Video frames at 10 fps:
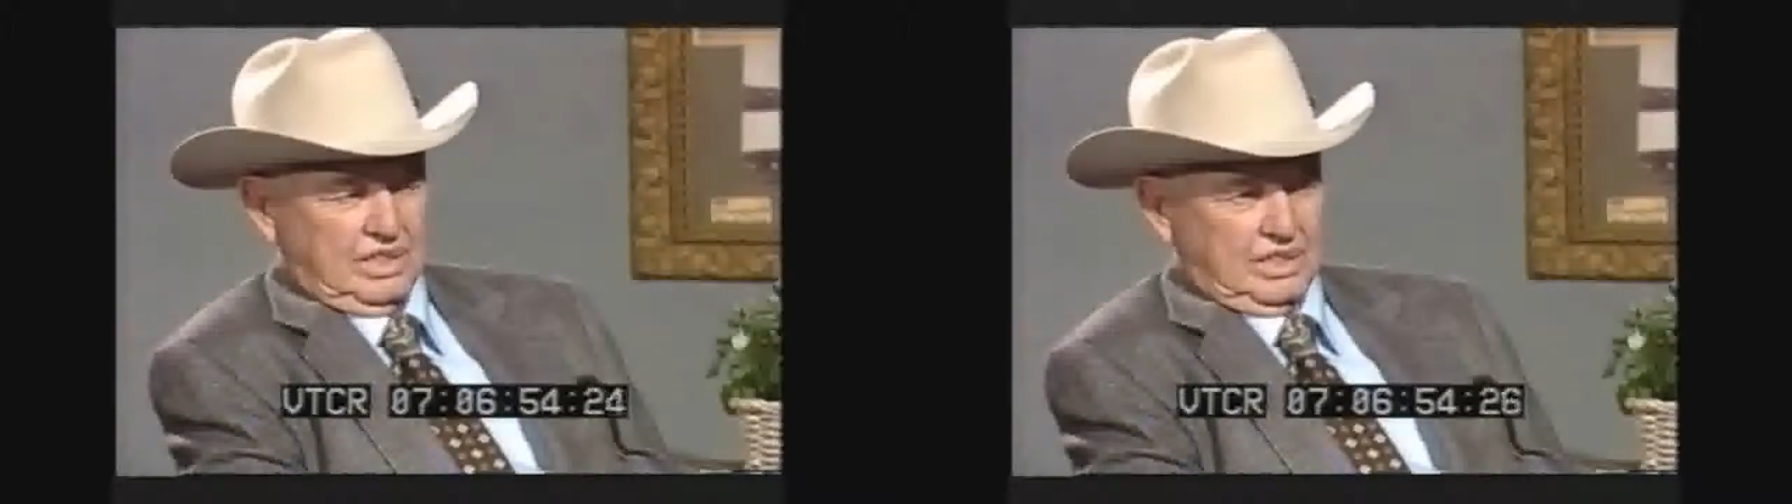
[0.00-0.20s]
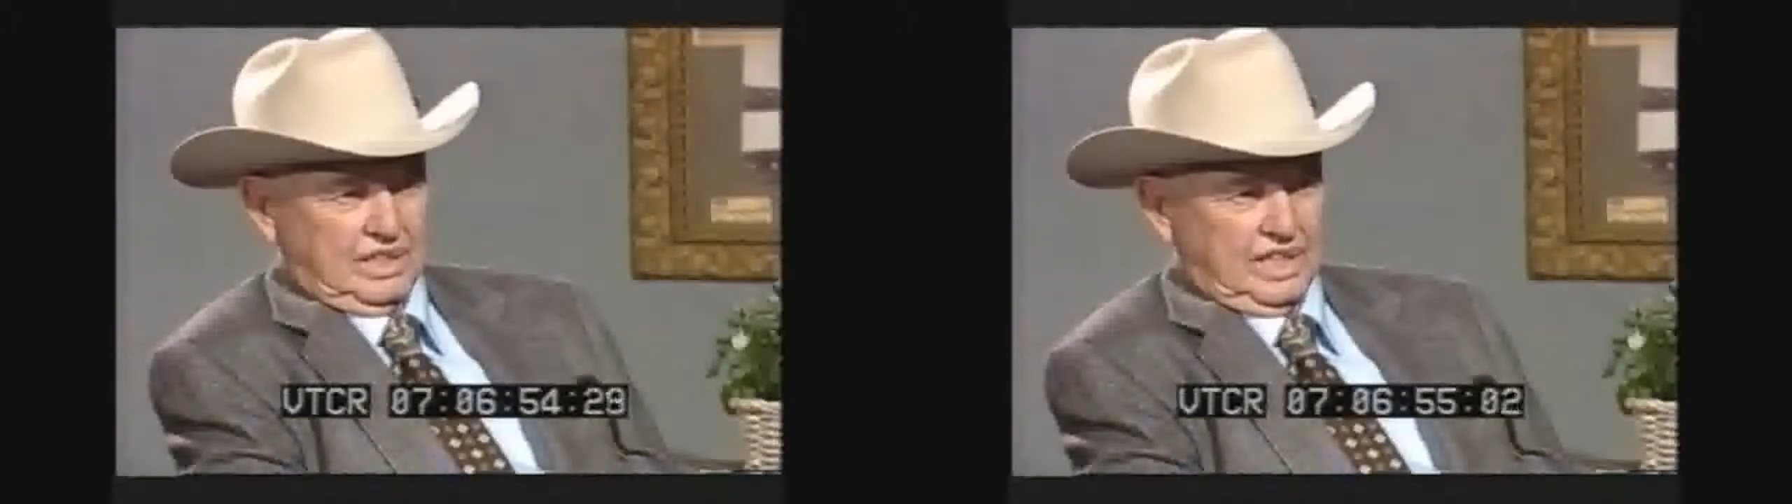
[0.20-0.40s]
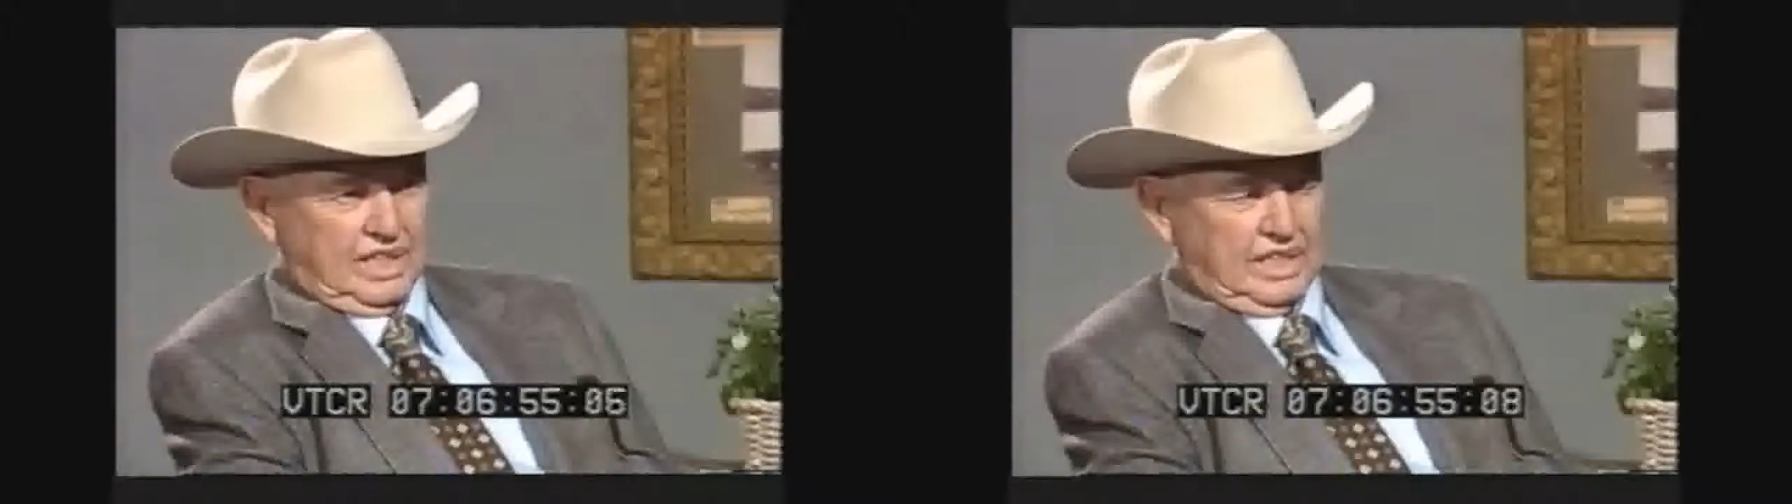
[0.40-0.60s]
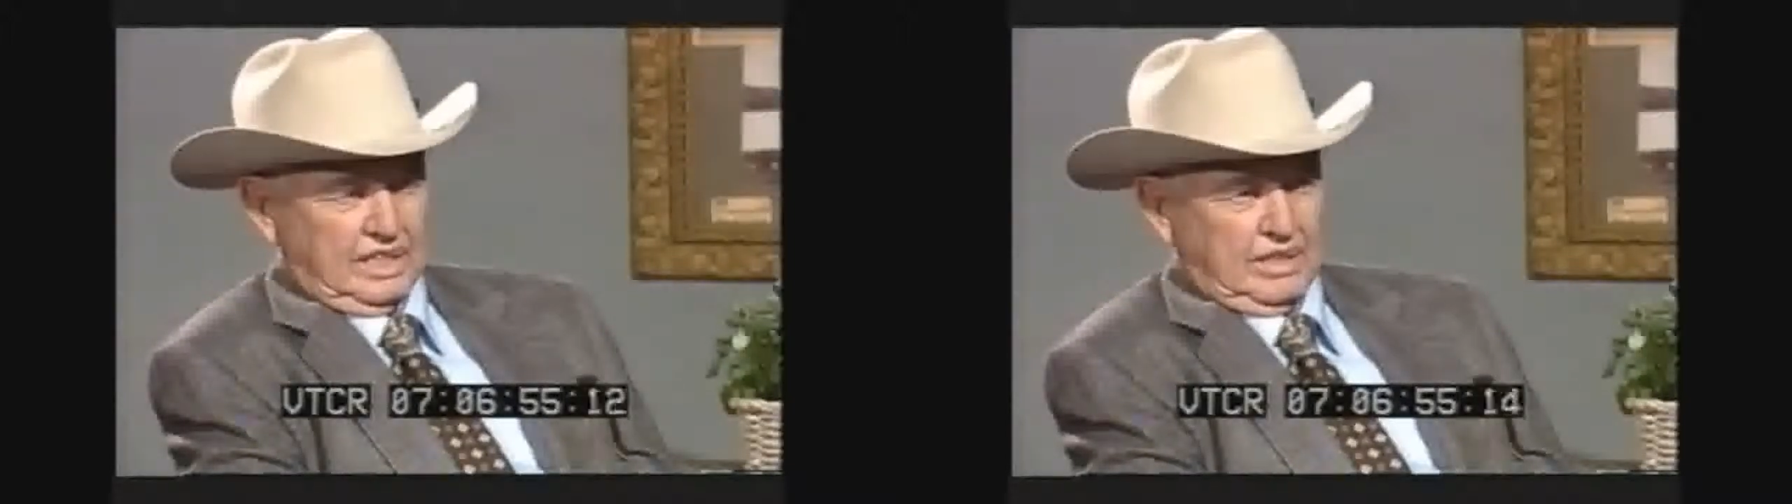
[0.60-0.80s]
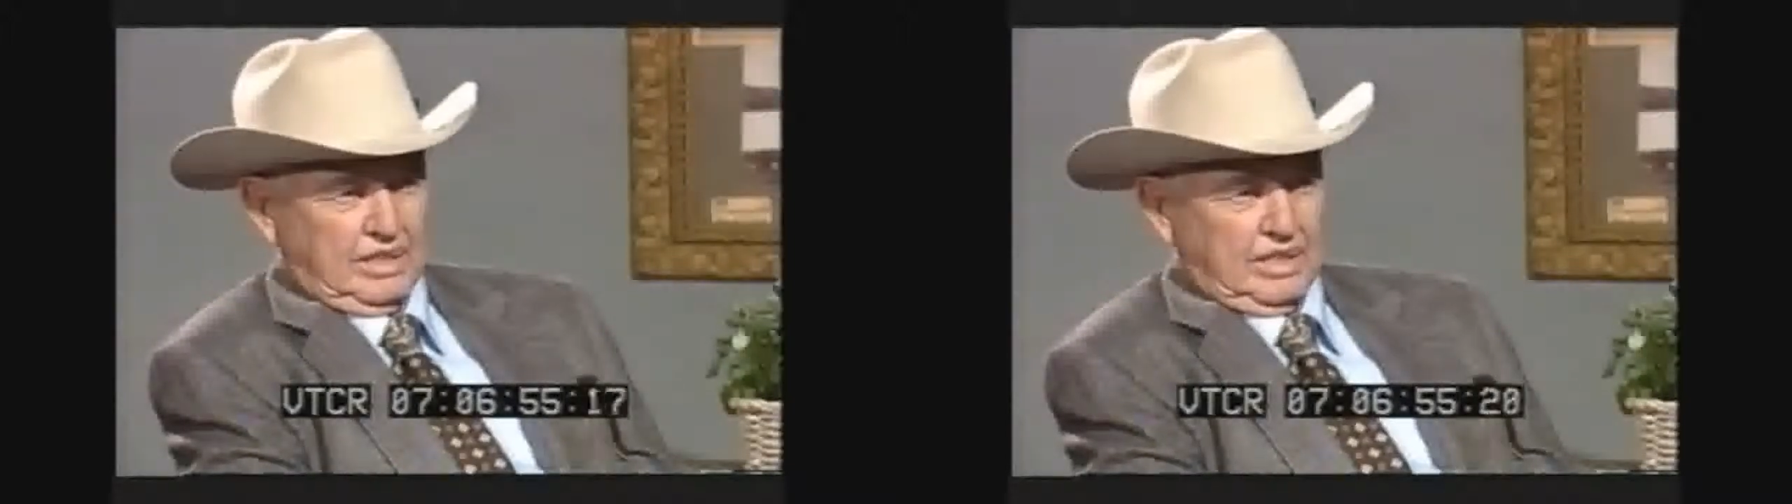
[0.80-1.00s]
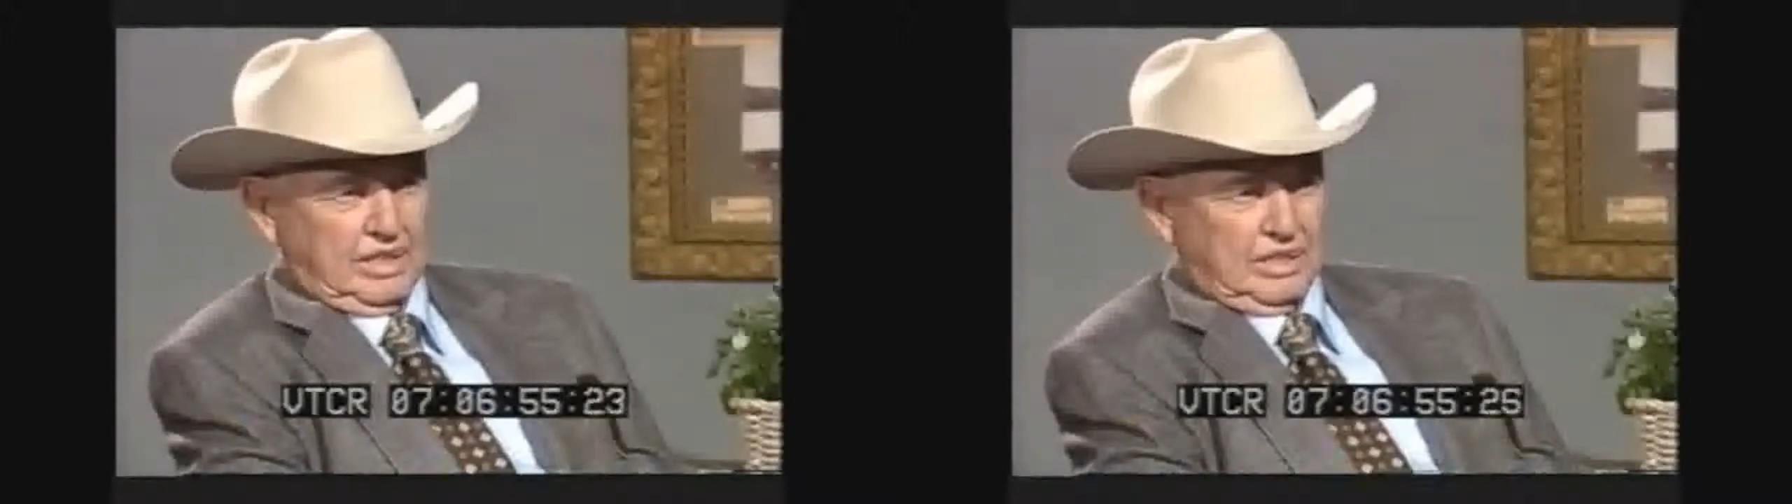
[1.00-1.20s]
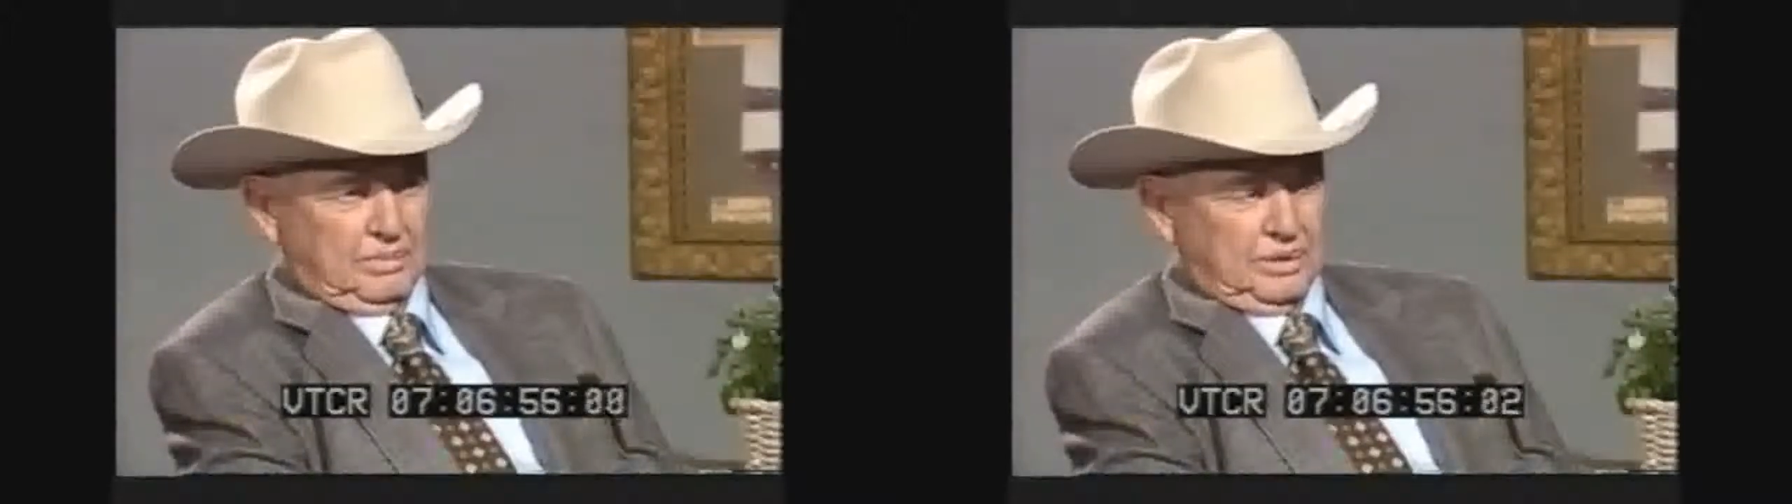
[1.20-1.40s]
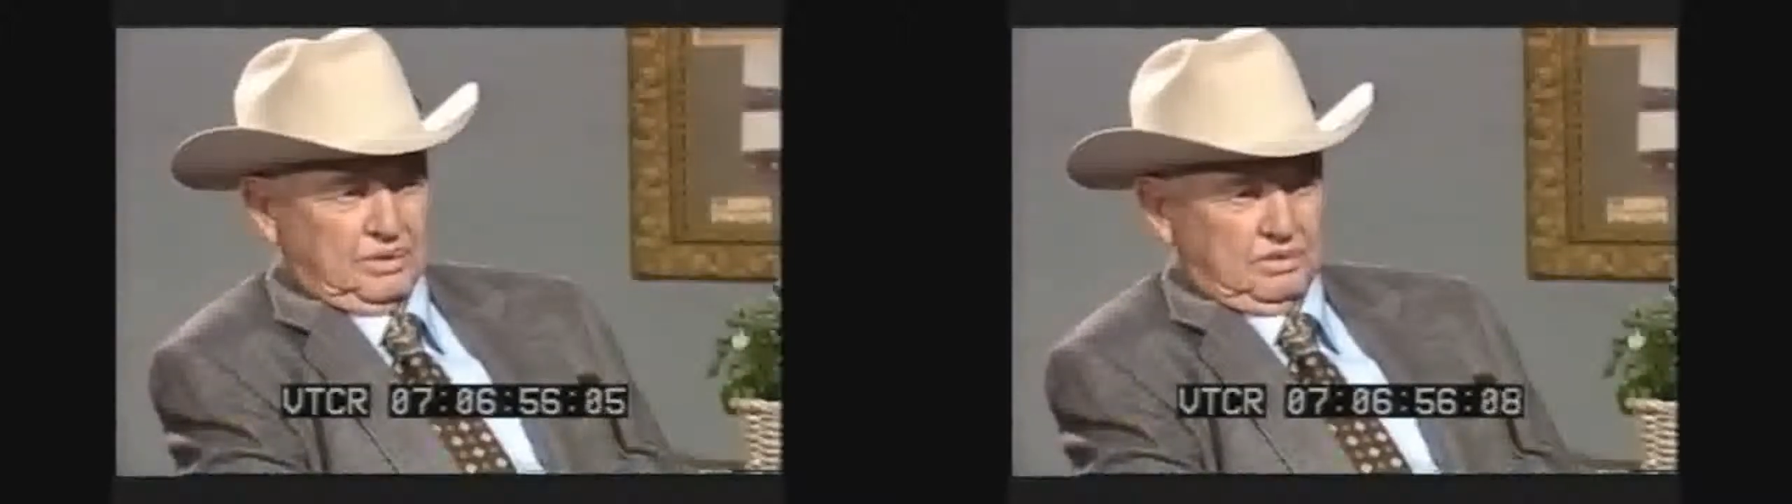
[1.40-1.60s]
the canyon. But the